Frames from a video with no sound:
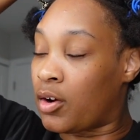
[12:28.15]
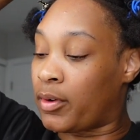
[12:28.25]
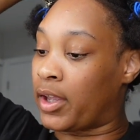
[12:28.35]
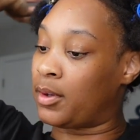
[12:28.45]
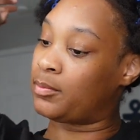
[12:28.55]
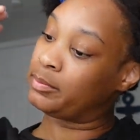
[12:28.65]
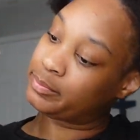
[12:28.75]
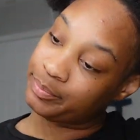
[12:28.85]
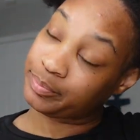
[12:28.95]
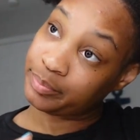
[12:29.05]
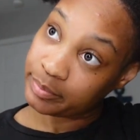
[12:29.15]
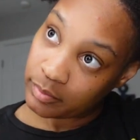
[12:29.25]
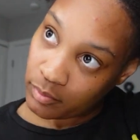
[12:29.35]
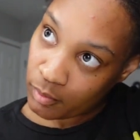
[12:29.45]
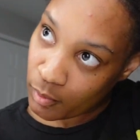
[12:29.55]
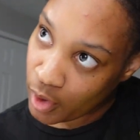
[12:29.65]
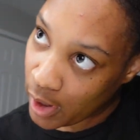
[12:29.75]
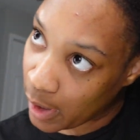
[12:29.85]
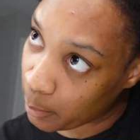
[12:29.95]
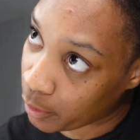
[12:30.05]
Okay,
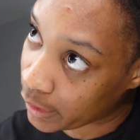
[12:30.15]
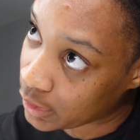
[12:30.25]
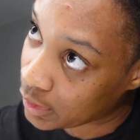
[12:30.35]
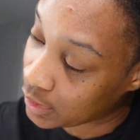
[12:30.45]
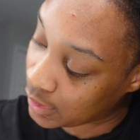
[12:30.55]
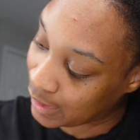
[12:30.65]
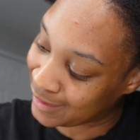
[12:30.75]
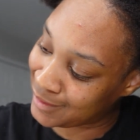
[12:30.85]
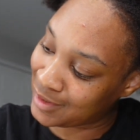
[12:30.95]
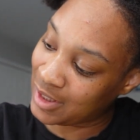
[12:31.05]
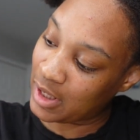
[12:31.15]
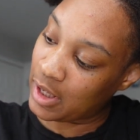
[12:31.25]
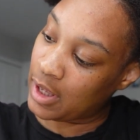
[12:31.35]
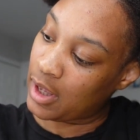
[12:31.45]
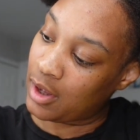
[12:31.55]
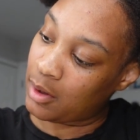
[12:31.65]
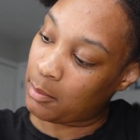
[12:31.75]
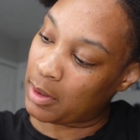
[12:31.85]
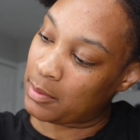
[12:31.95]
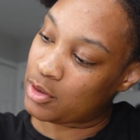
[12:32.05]
I braided it like
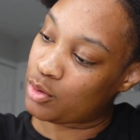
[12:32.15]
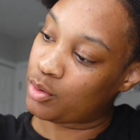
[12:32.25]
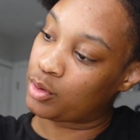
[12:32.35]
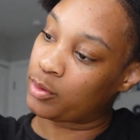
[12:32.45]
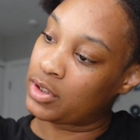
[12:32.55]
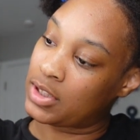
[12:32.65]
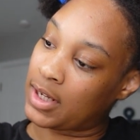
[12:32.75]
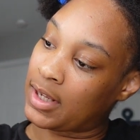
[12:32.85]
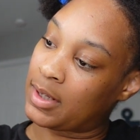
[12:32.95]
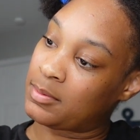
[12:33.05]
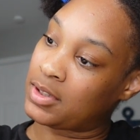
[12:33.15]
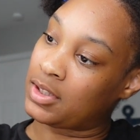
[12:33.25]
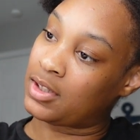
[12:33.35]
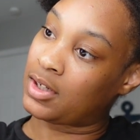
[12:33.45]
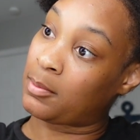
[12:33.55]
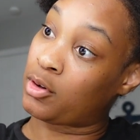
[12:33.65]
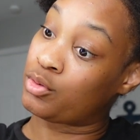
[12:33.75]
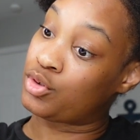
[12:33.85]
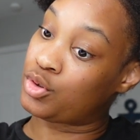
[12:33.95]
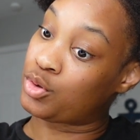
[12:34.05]
maybe two or three times, and then I'm
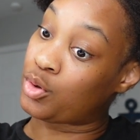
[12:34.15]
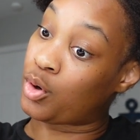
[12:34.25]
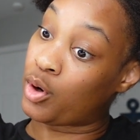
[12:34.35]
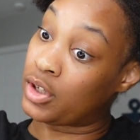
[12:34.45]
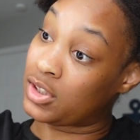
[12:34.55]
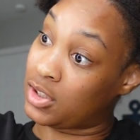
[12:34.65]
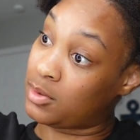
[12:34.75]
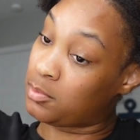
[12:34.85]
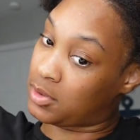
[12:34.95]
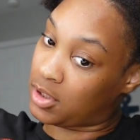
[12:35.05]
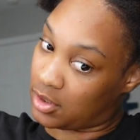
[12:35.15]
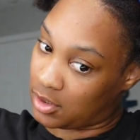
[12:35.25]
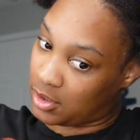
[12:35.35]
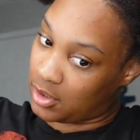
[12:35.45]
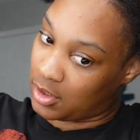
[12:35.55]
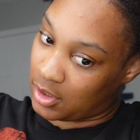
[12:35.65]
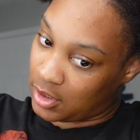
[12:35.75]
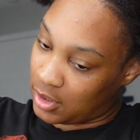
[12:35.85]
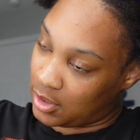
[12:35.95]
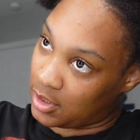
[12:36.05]
gonna attempt
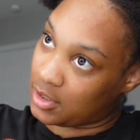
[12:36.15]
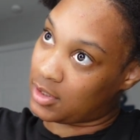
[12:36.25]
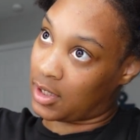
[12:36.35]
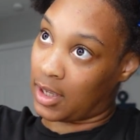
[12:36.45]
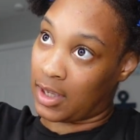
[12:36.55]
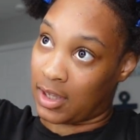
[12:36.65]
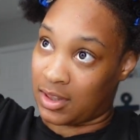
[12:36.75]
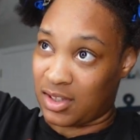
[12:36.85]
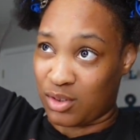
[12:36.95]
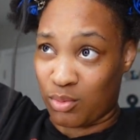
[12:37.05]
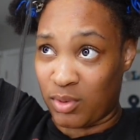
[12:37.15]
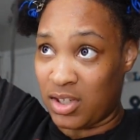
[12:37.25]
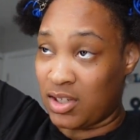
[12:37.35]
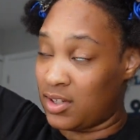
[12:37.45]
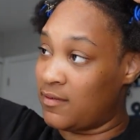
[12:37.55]
to add this weave.